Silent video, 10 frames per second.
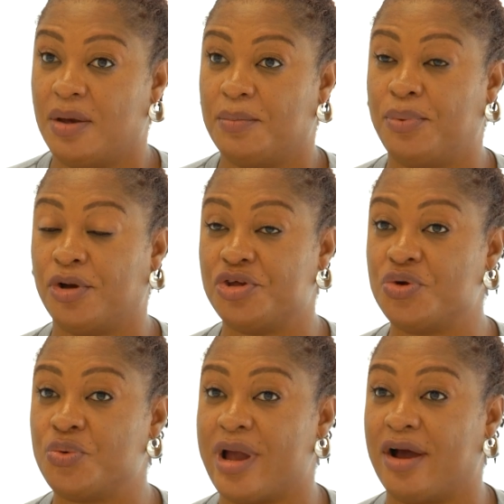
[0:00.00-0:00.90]
but
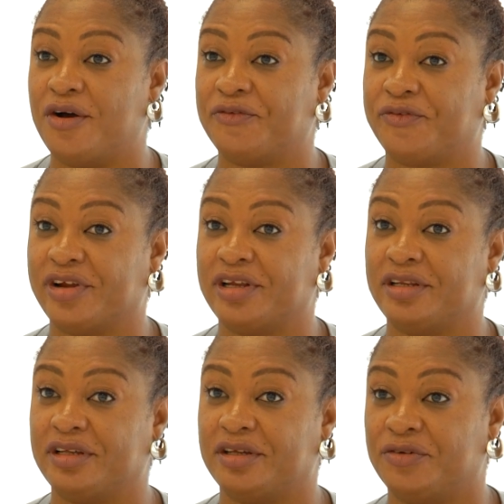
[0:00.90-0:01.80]
you were offering
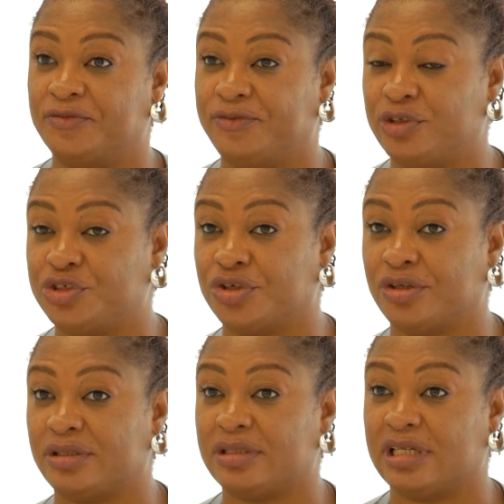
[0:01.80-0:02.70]

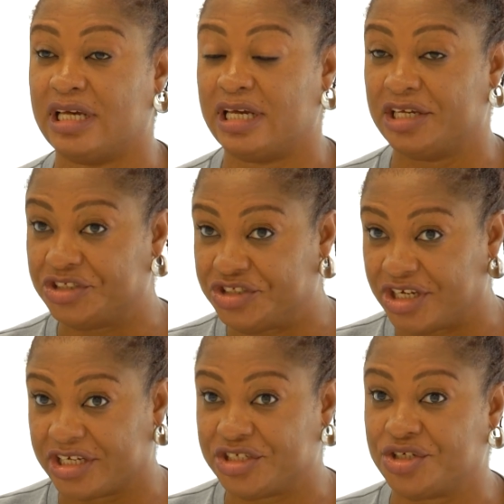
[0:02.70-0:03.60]
infusion,
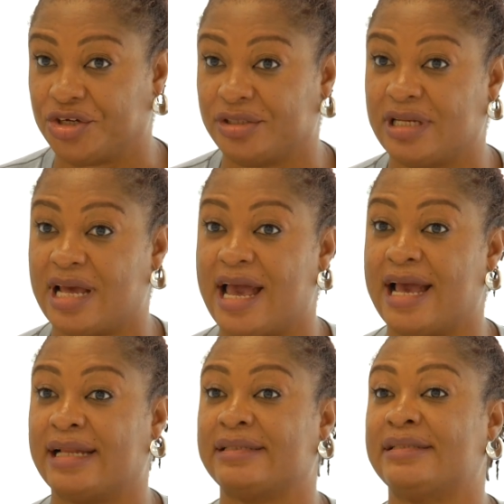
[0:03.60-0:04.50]
injection,
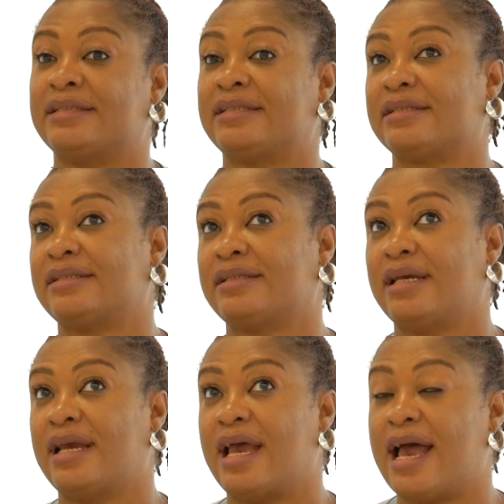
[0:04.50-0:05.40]
and
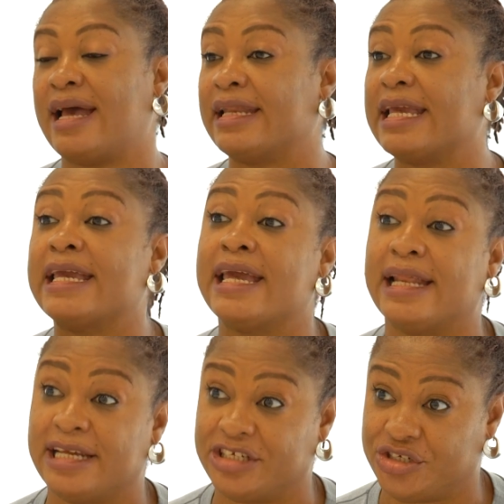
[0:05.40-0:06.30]
and
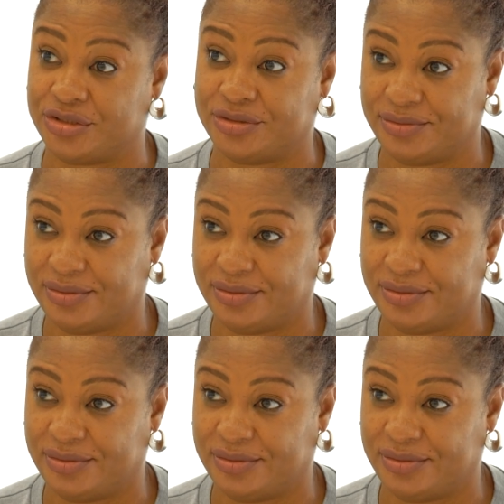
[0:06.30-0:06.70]
inhalation.